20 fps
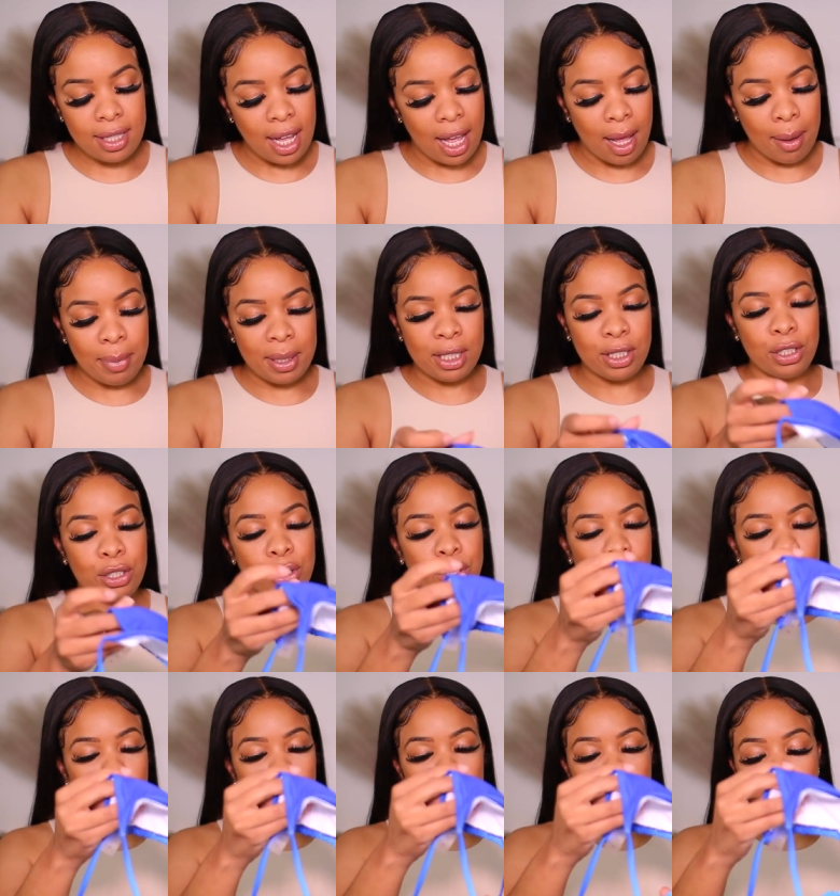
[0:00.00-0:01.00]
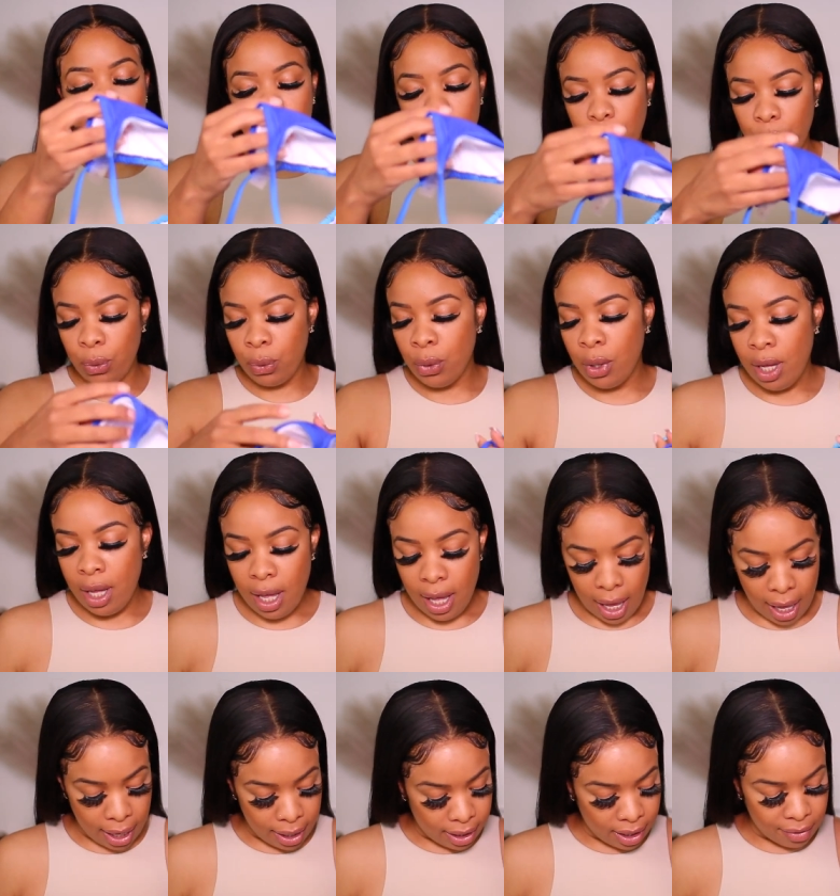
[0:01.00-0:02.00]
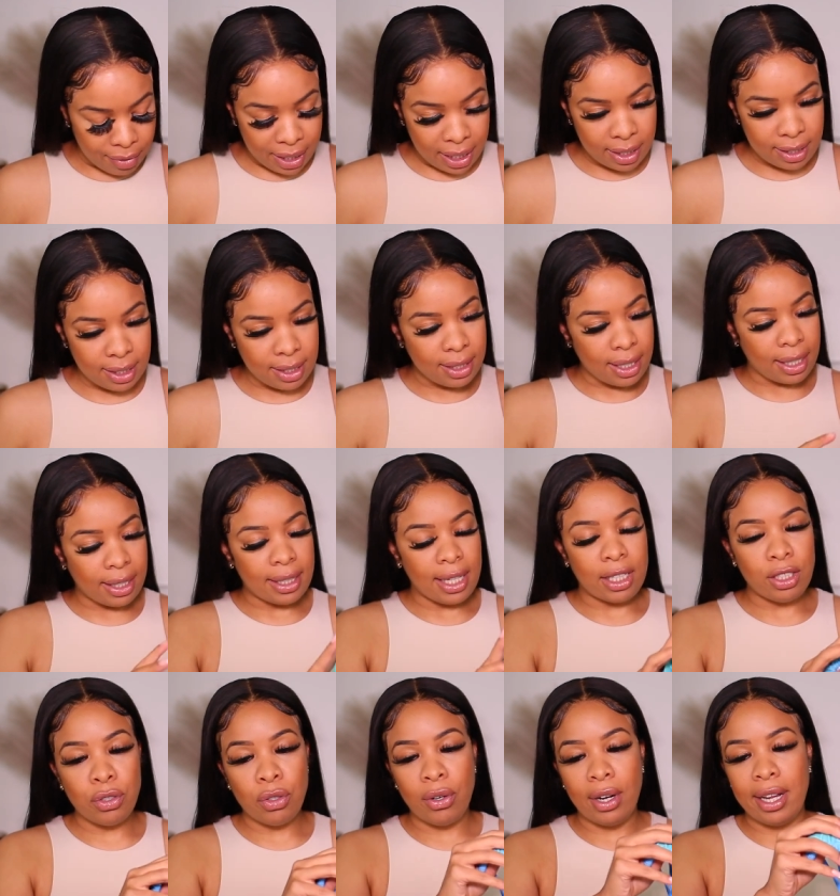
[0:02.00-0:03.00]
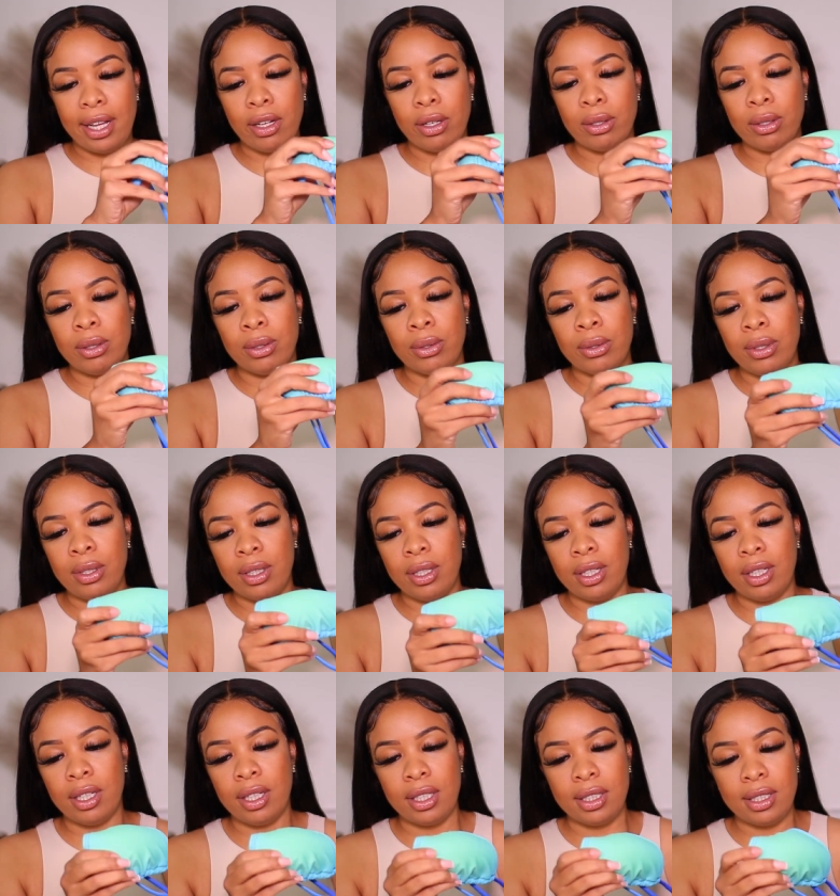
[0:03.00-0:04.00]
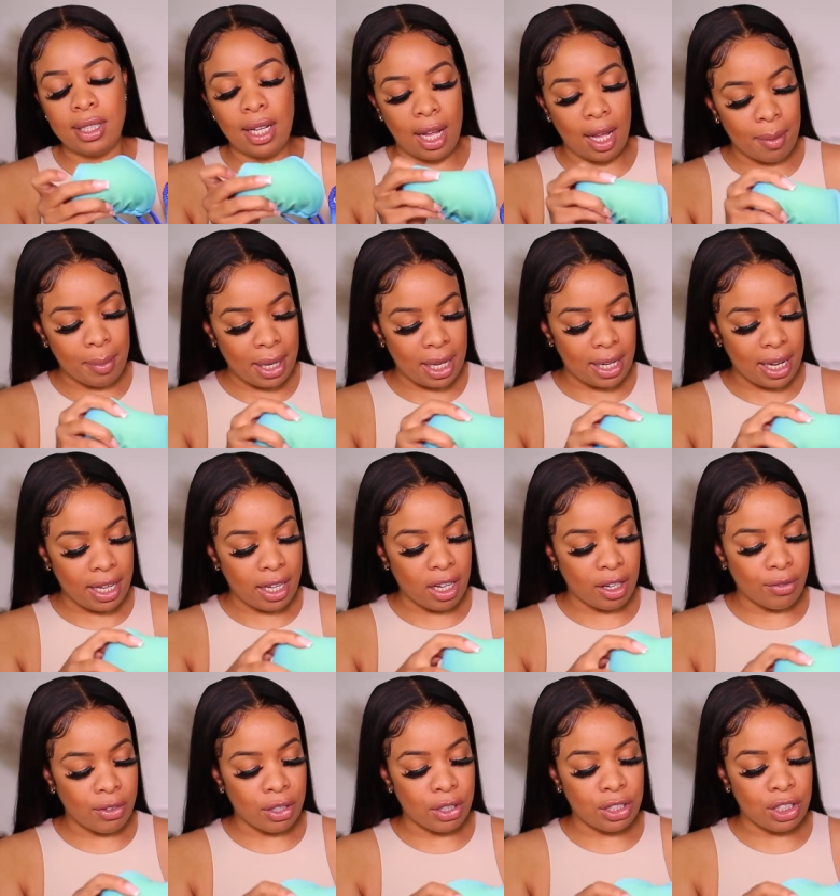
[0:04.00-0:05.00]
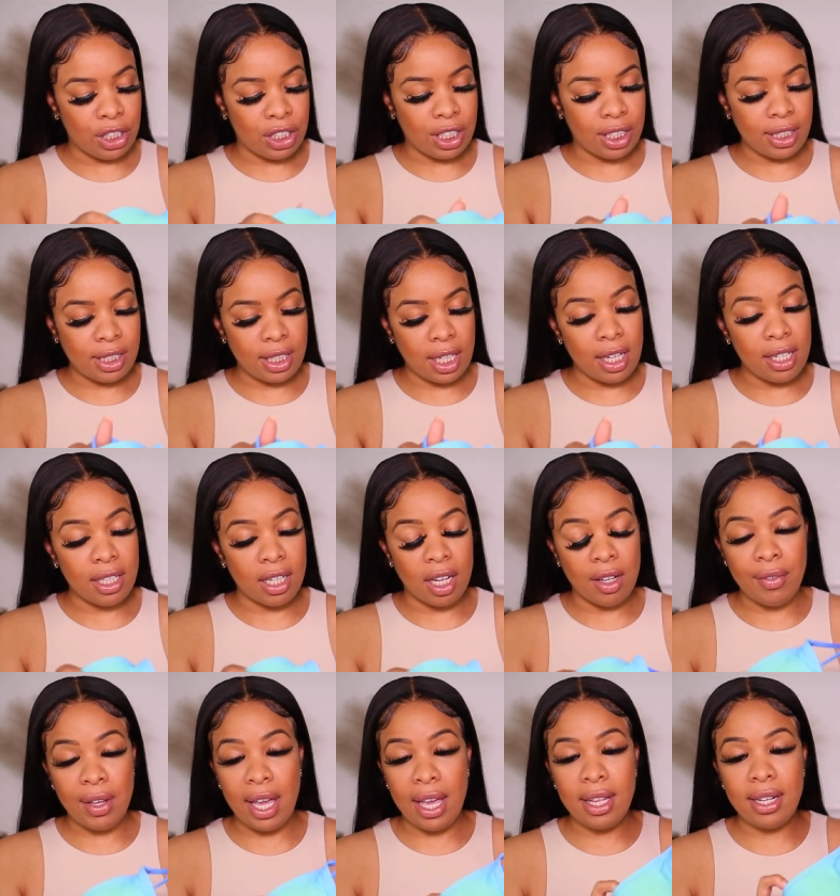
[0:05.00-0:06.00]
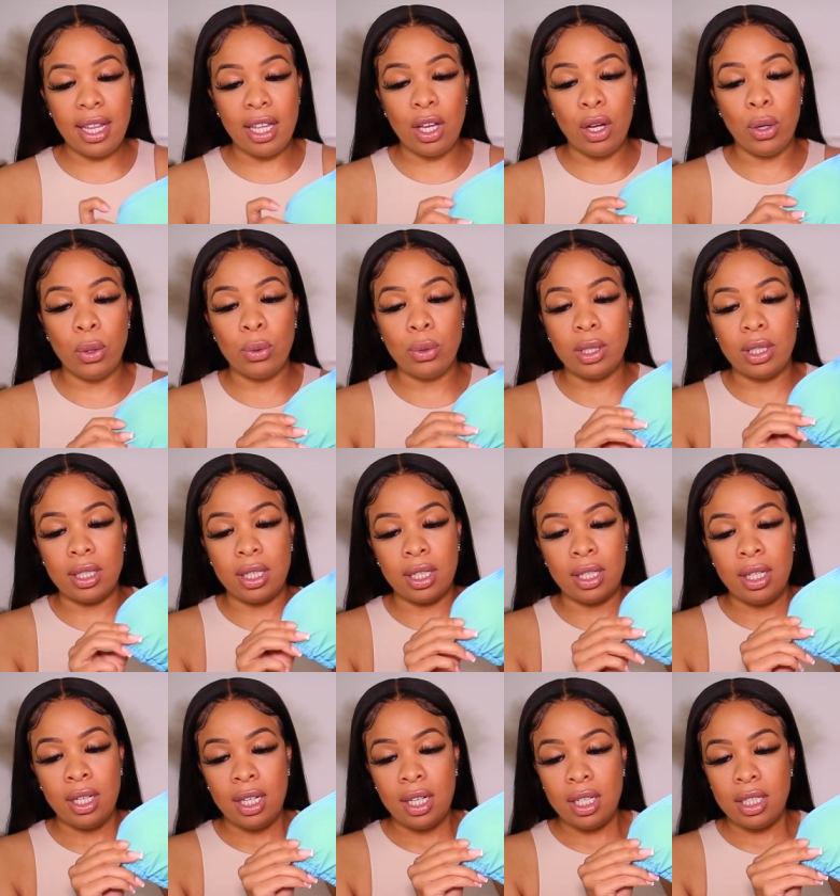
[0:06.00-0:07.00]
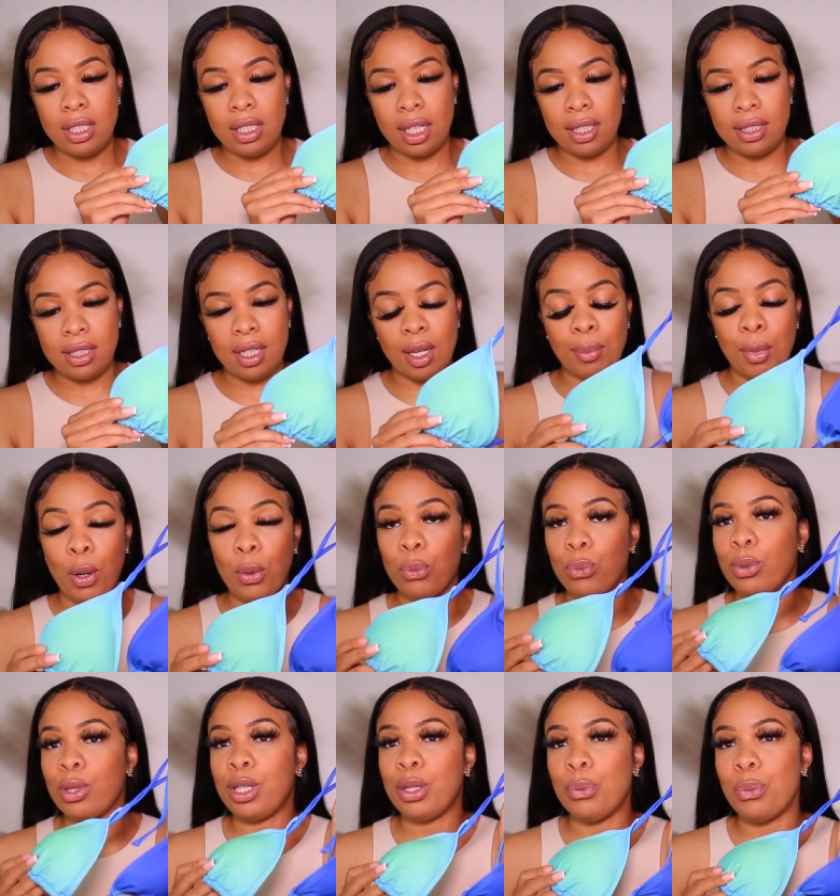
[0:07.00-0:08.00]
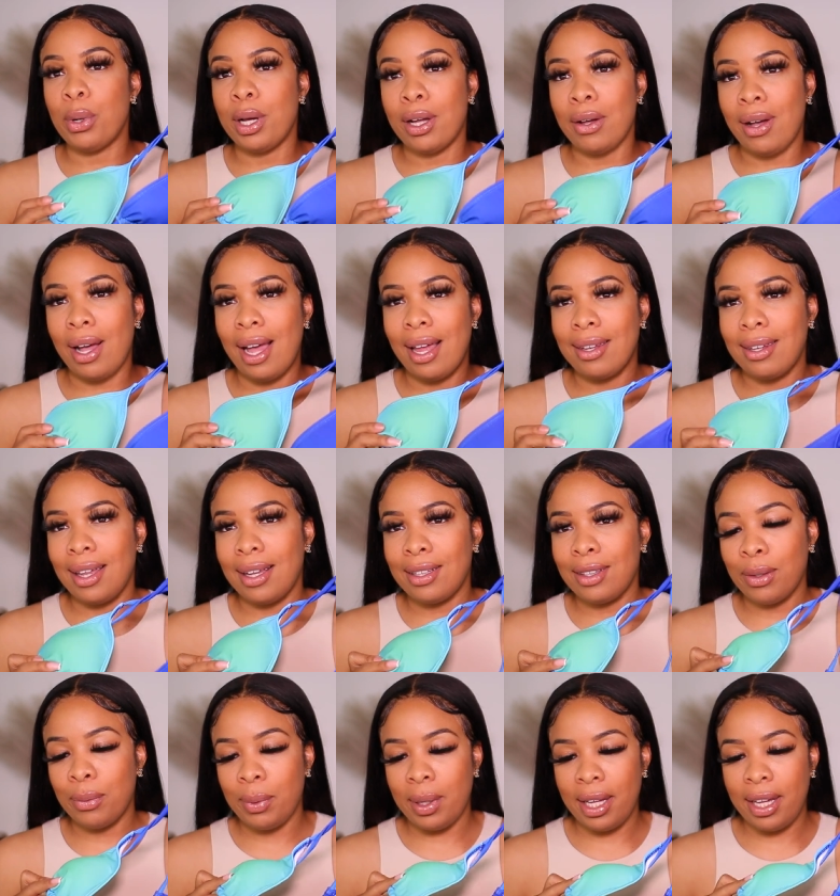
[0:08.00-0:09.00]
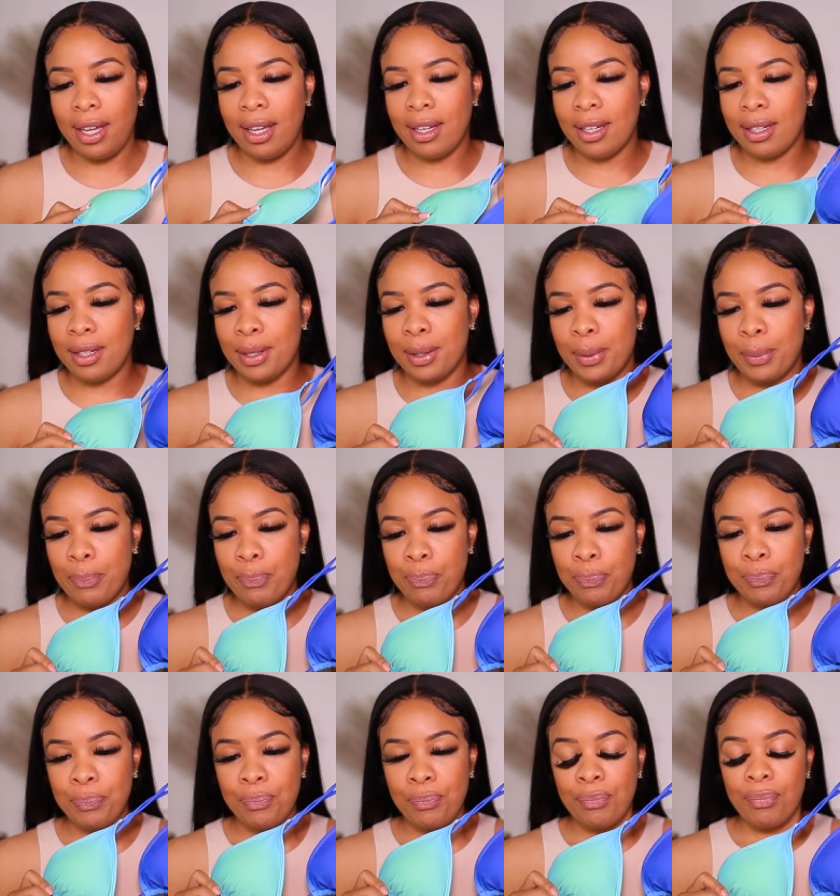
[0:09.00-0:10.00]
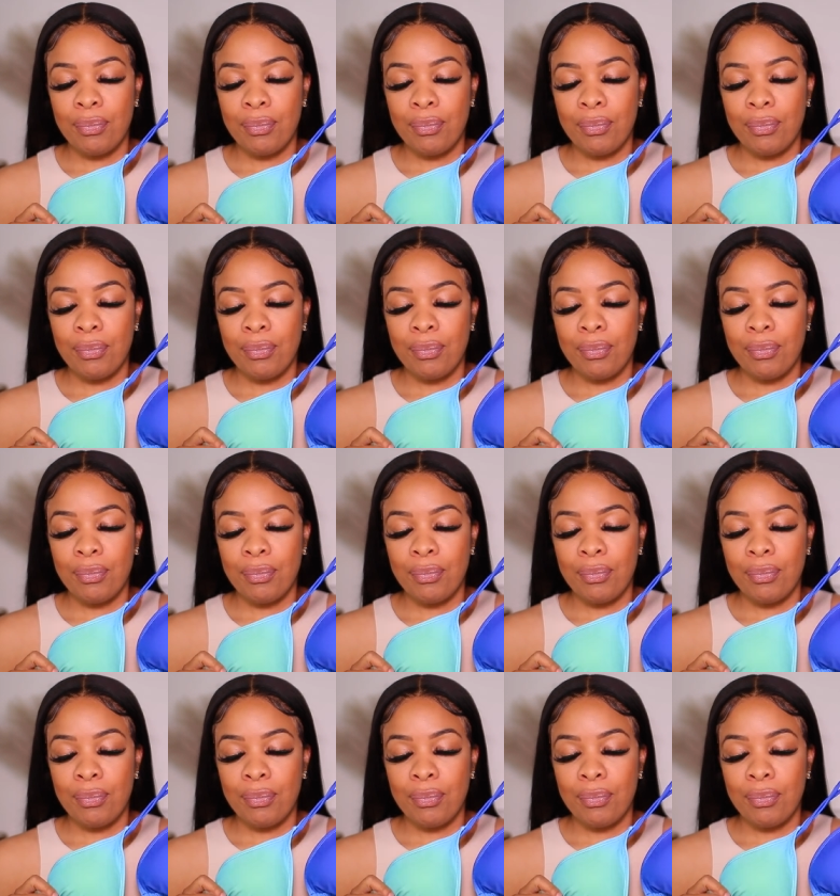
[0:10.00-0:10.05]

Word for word: top is so cute. I love it because it's like that triangle top and they cover just enough and they hold the chest up really well. I like the way um,